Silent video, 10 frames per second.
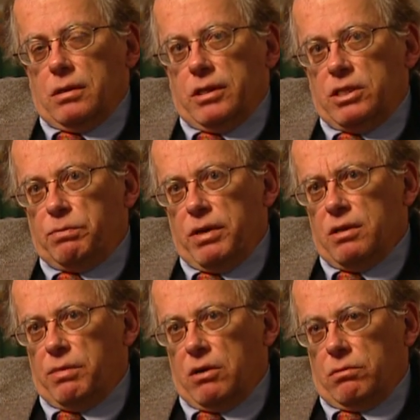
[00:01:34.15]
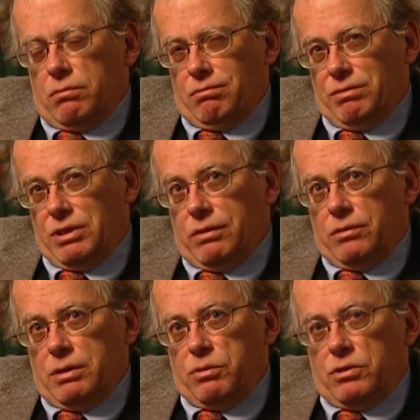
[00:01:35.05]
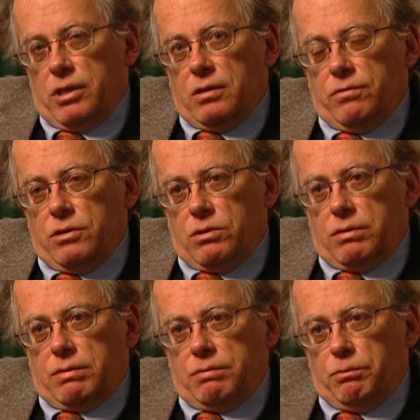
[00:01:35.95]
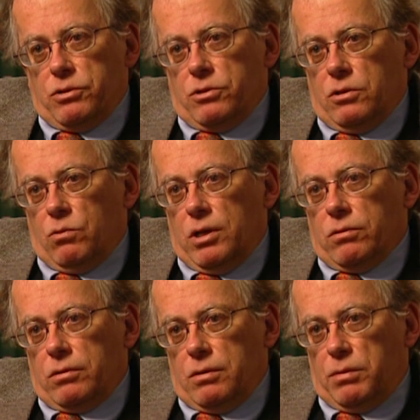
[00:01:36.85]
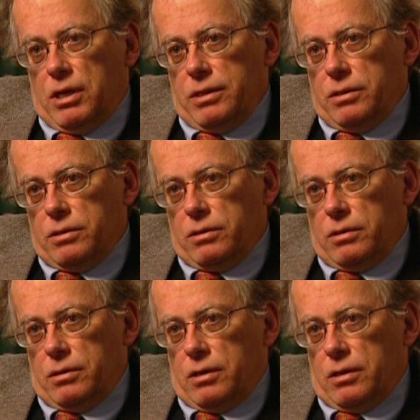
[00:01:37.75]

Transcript: He spent about 70% of his personal wealth to buy this at the